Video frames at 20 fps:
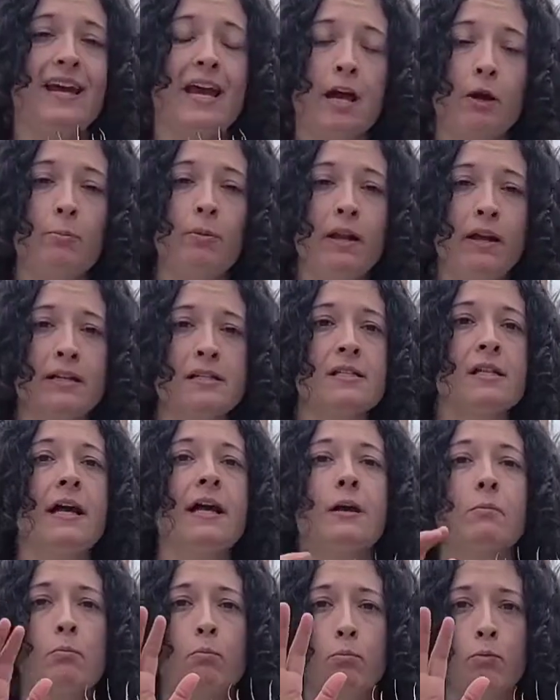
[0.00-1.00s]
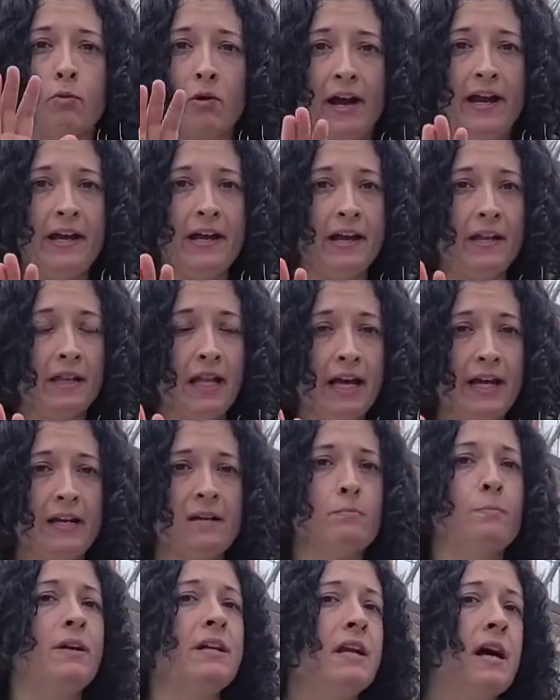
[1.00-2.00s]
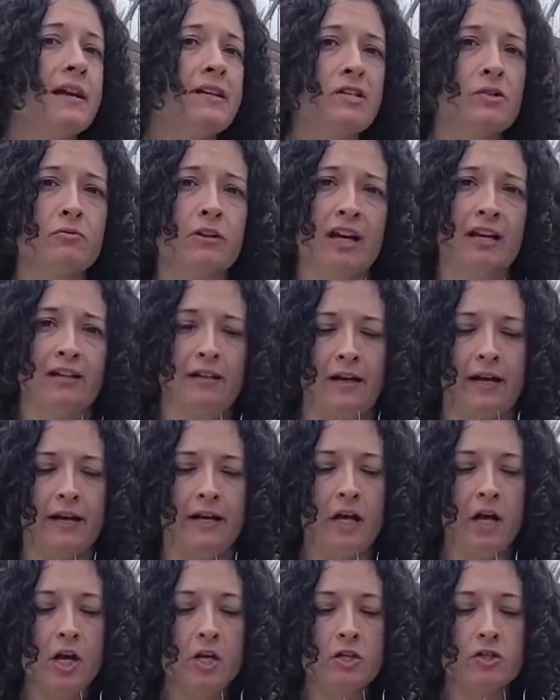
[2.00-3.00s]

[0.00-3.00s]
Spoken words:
Air plants like bright light, but not direct light.